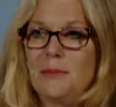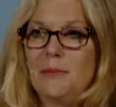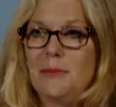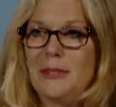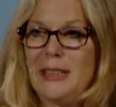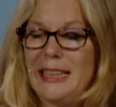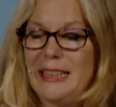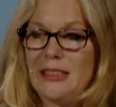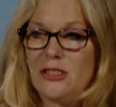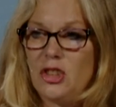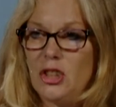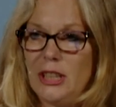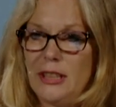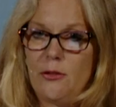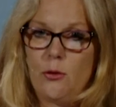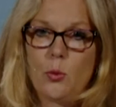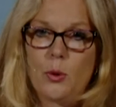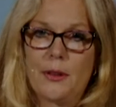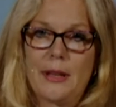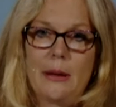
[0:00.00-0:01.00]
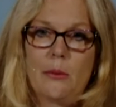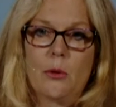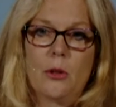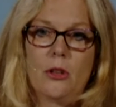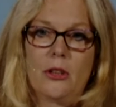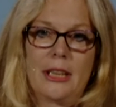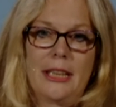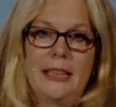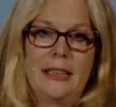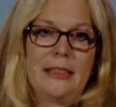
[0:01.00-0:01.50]
They achieved what they were
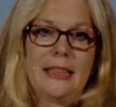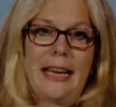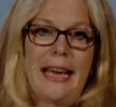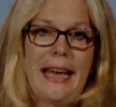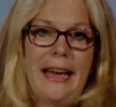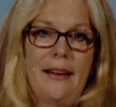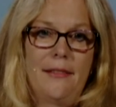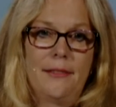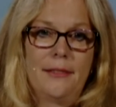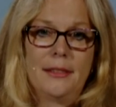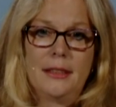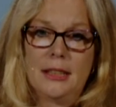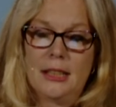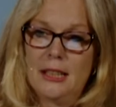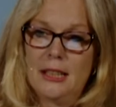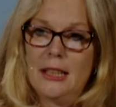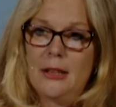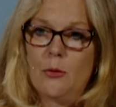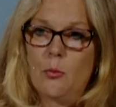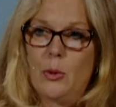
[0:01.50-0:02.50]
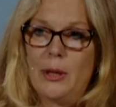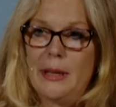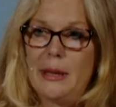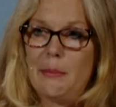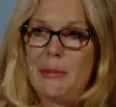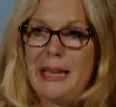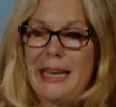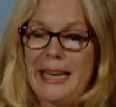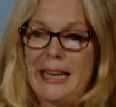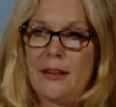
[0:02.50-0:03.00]
looking to have when they
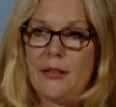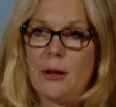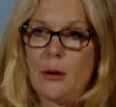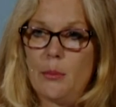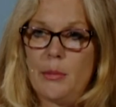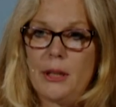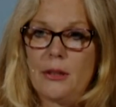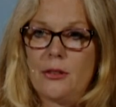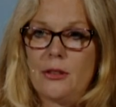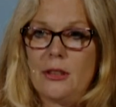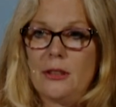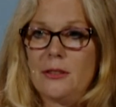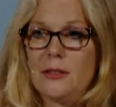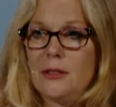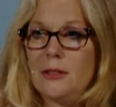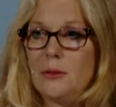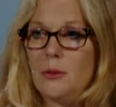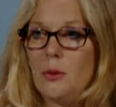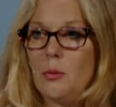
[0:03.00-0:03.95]
began their business.